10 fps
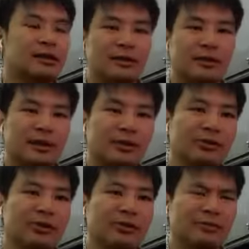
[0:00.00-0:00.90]
there used to
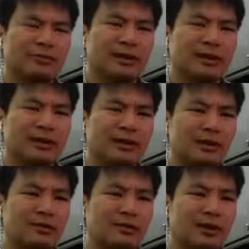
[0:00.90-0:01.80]
be a sort of
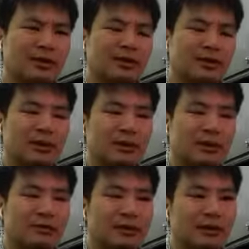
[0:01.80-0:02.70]
like Clojure
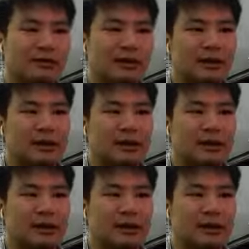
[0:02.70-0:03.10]
meetup scene,